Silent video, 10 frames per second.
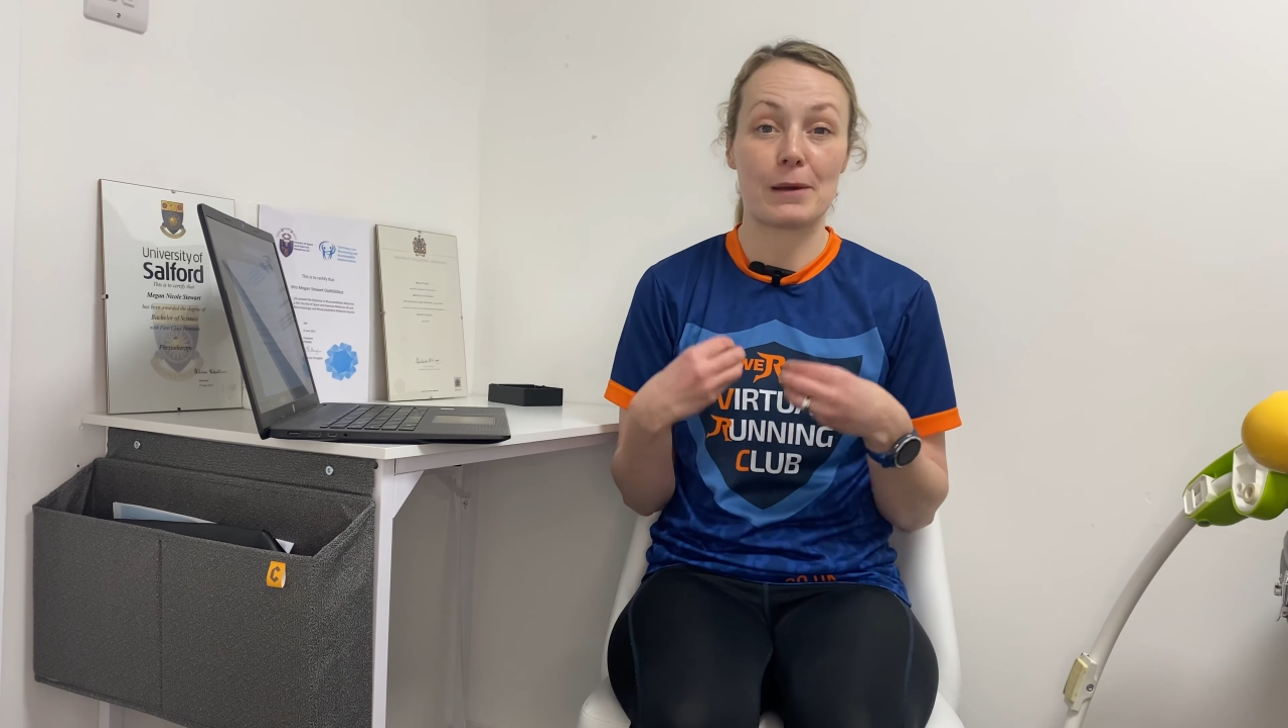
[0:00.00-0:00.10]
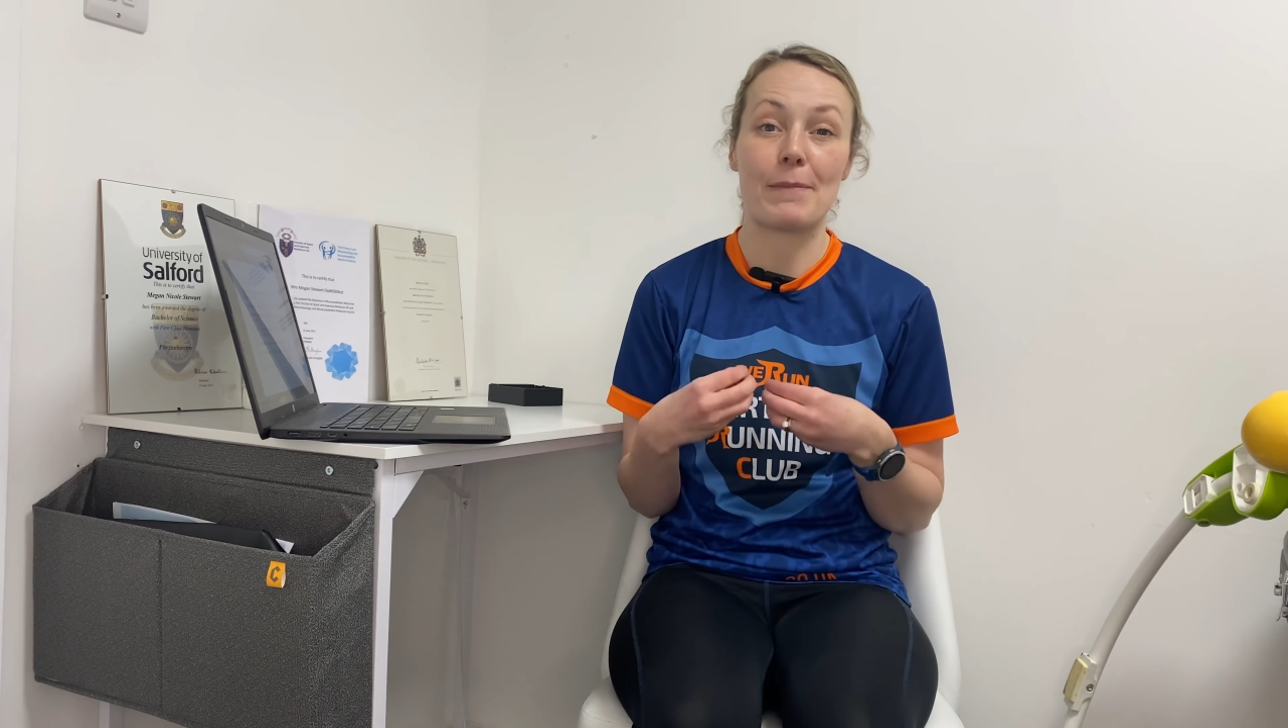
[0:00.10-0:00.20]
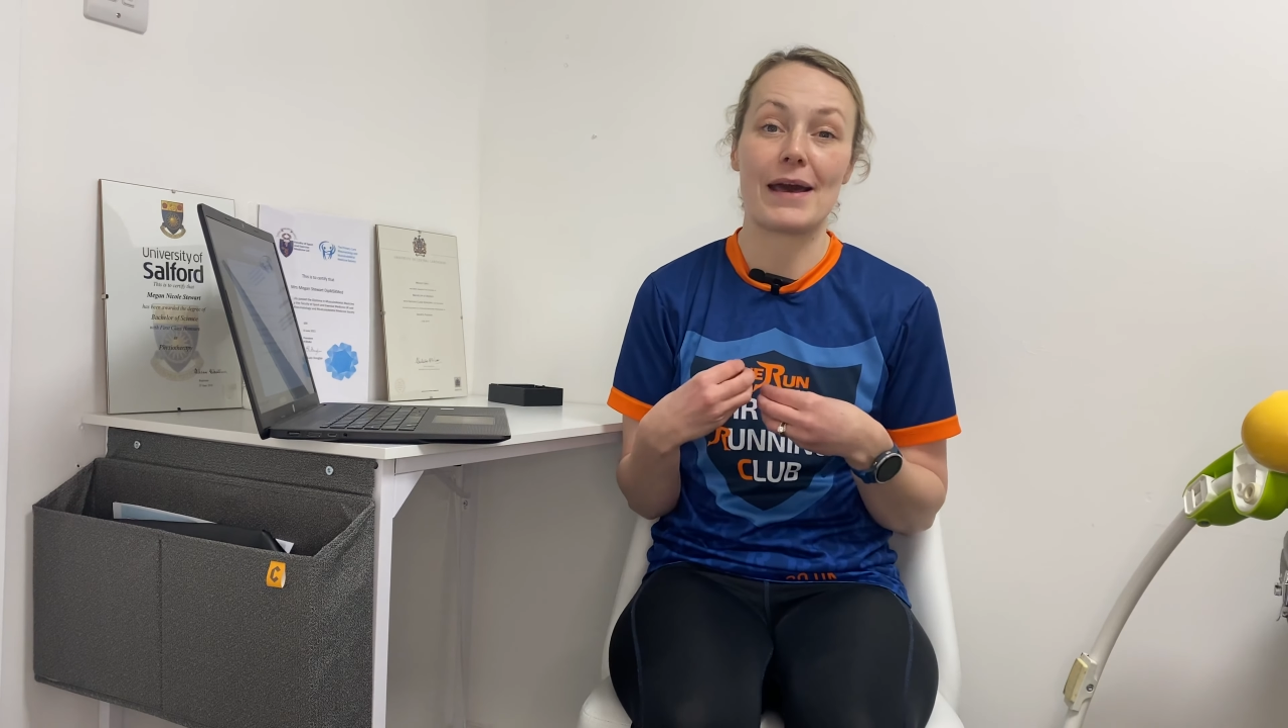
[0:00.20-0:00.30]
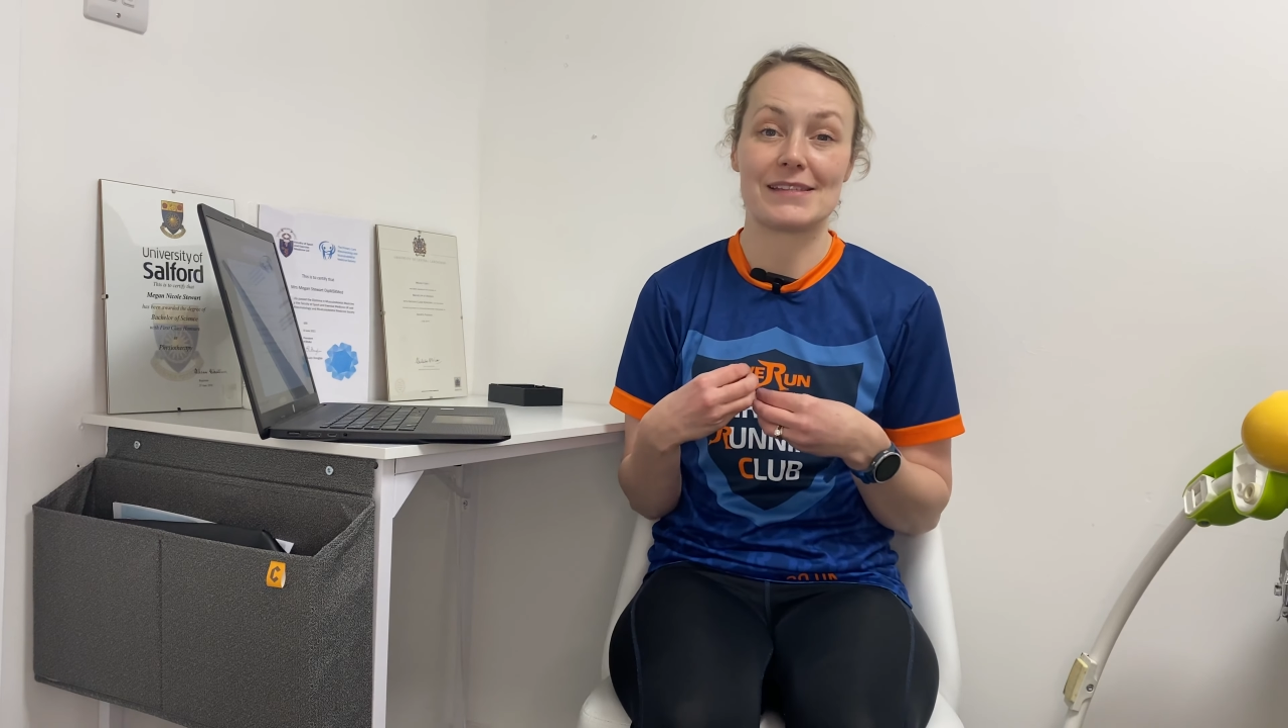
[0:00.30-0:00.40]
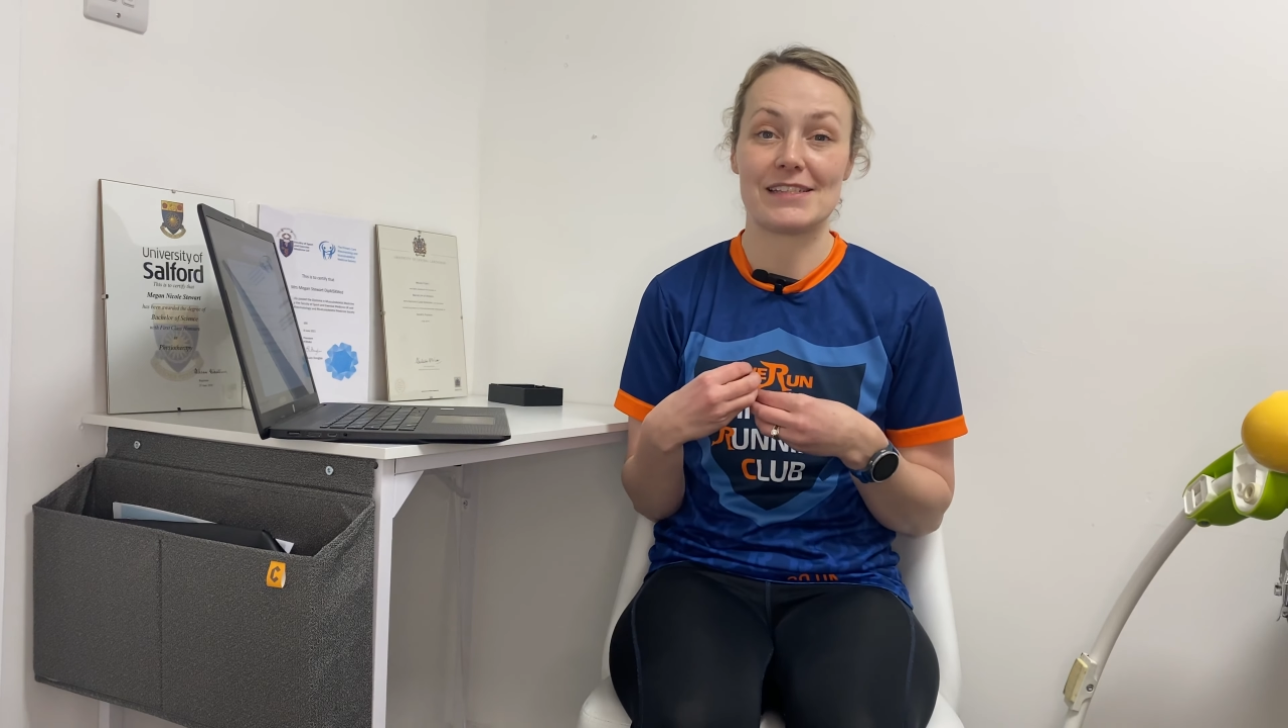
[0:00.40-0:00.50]

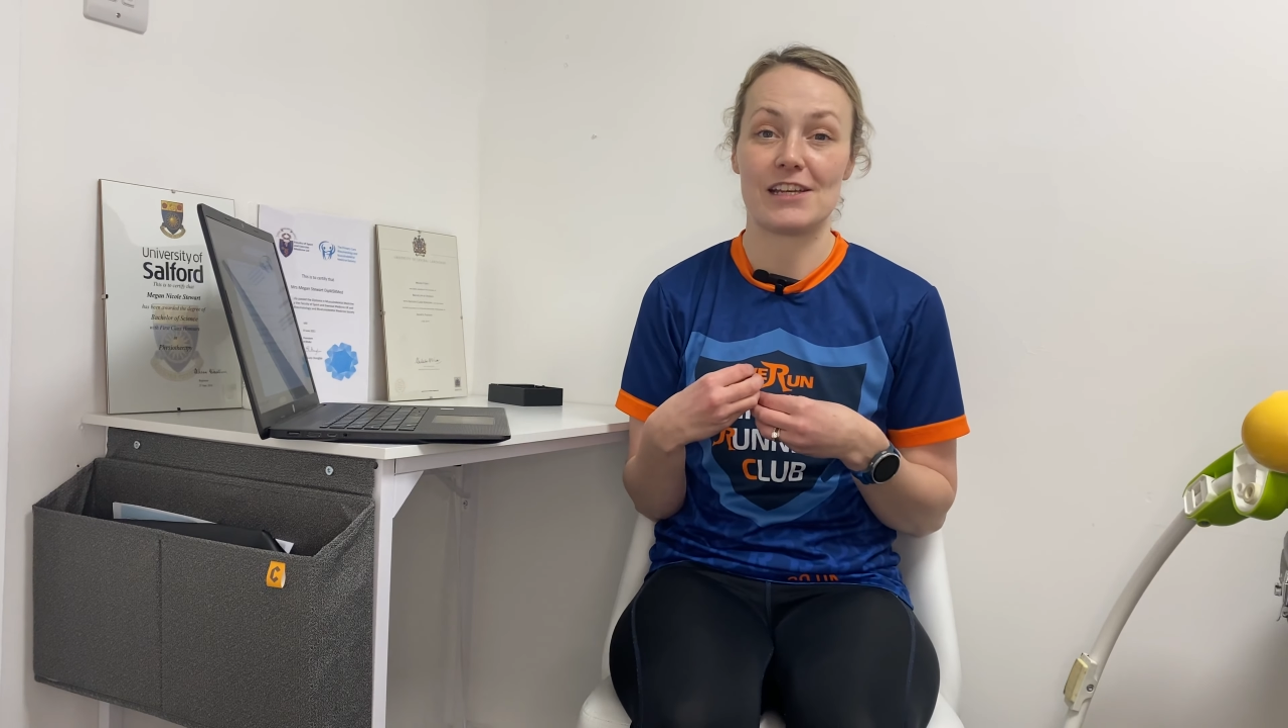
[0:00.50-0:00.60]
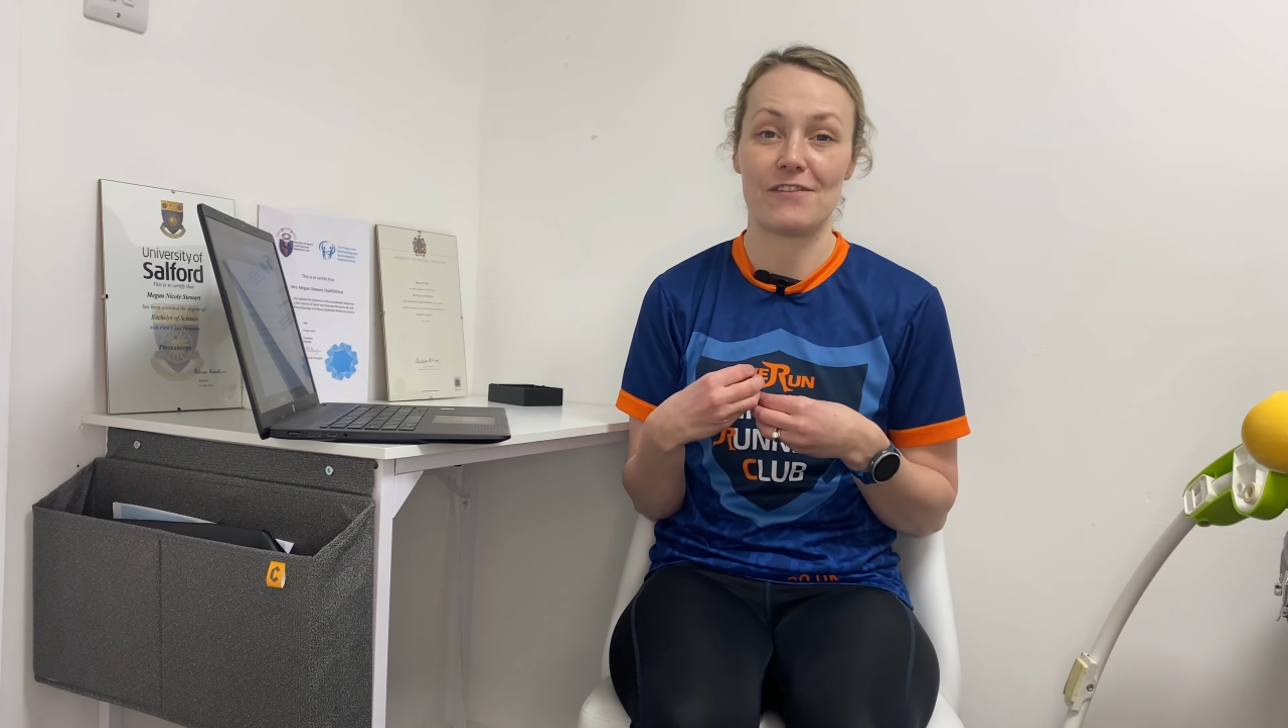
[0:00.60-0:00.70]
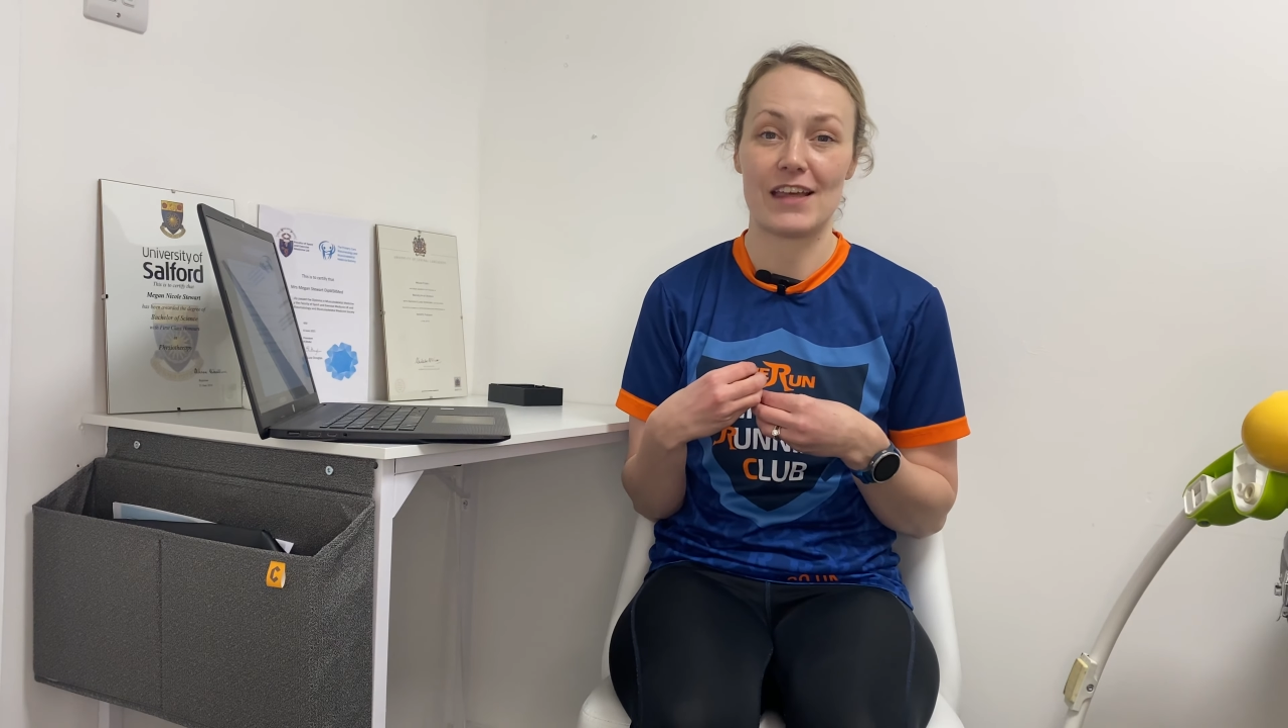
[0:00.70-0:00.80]
capacity